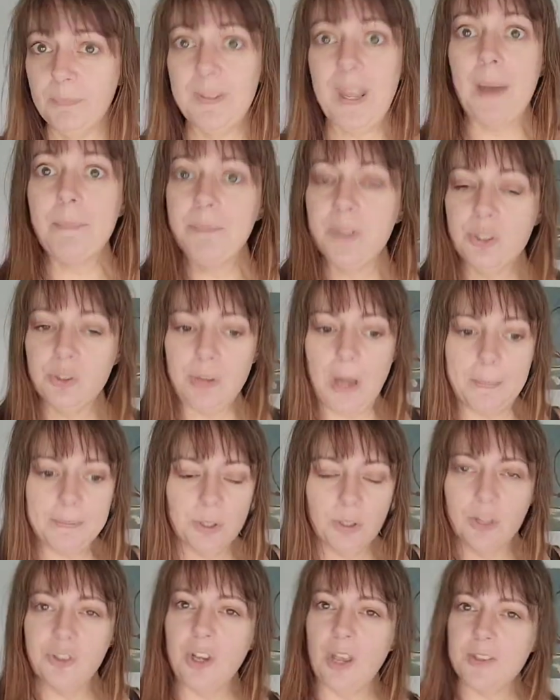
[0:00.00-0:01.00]
Yeah, the straps
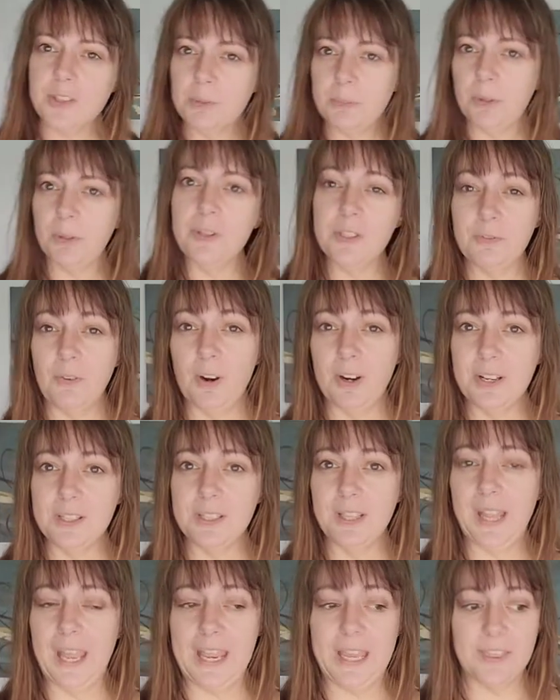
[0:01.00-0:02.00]
are adjustable as far
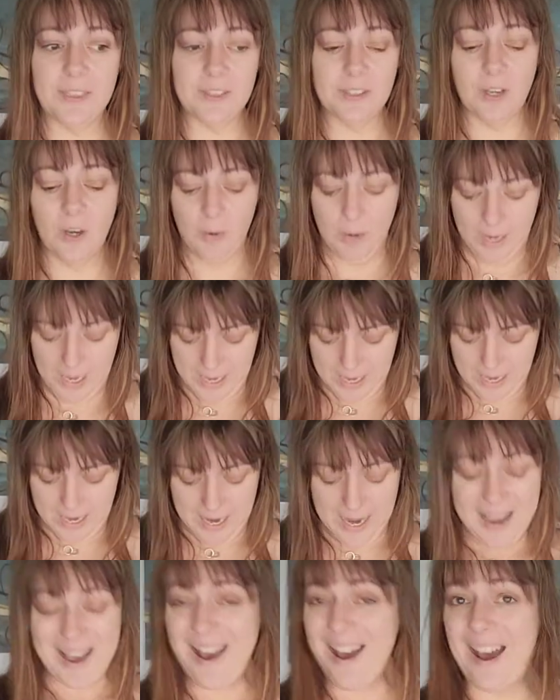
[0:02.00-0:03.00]
as length. So
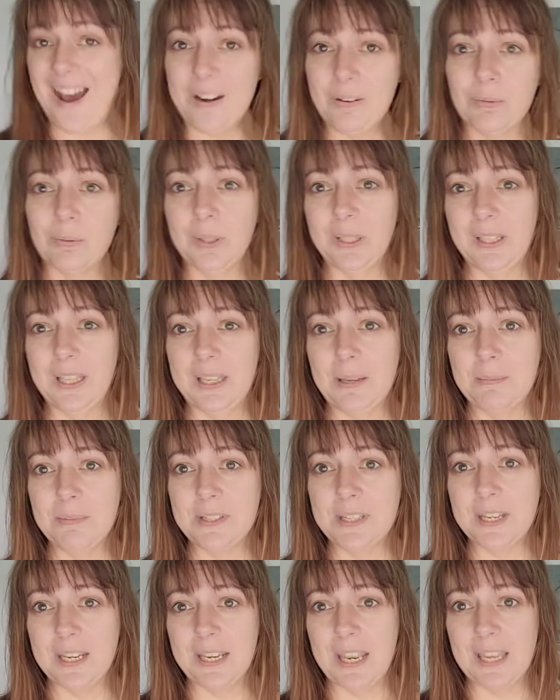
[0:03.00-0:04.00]
I really am
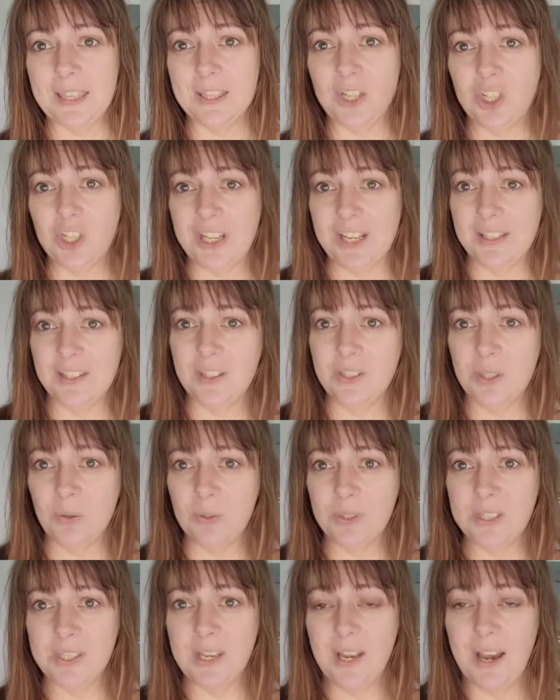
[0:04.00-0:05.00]
digging the Shein
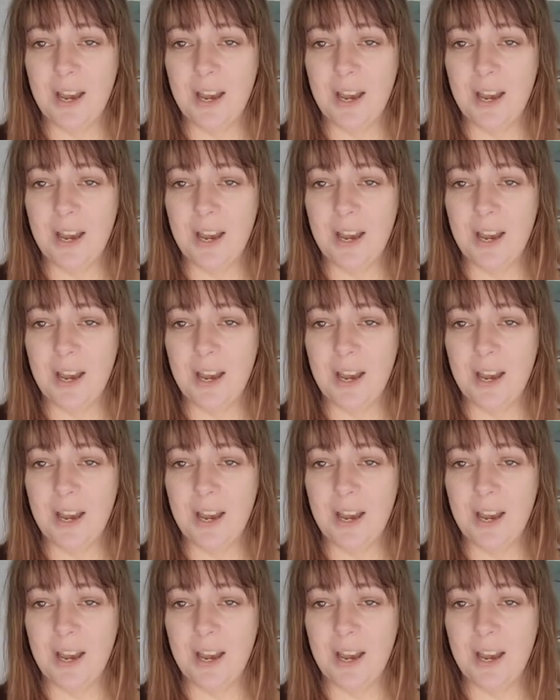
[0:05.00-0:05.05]
suits.